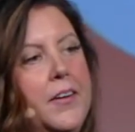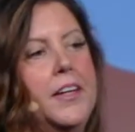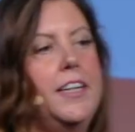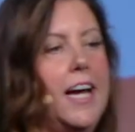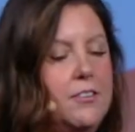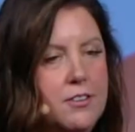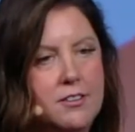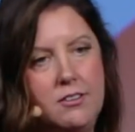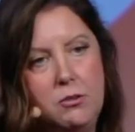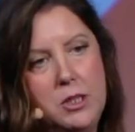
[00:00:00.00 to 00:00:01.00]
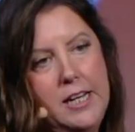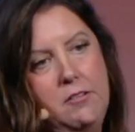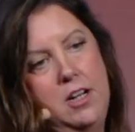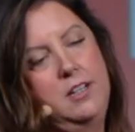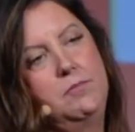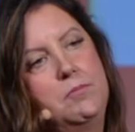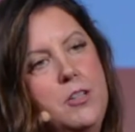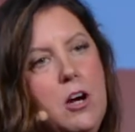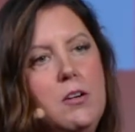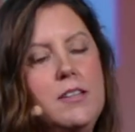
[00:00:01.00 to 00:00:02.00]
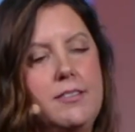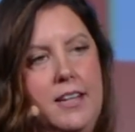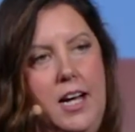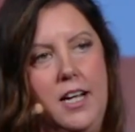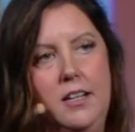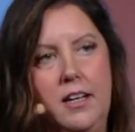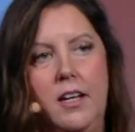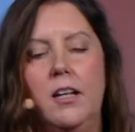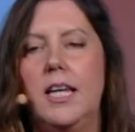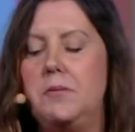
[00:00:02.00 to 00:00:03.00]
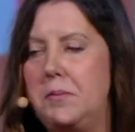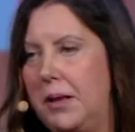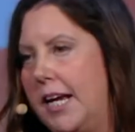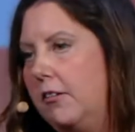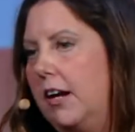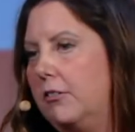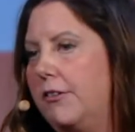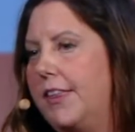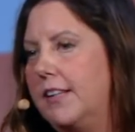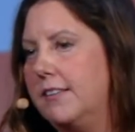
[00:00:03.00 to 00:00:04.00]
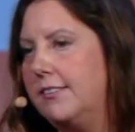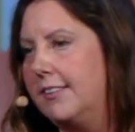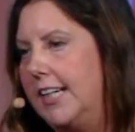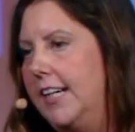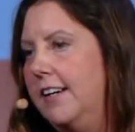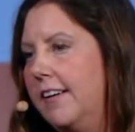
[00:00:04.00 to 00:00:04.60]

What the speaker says: Yes, this is what I want. No, it's not. Let me play around with it and see.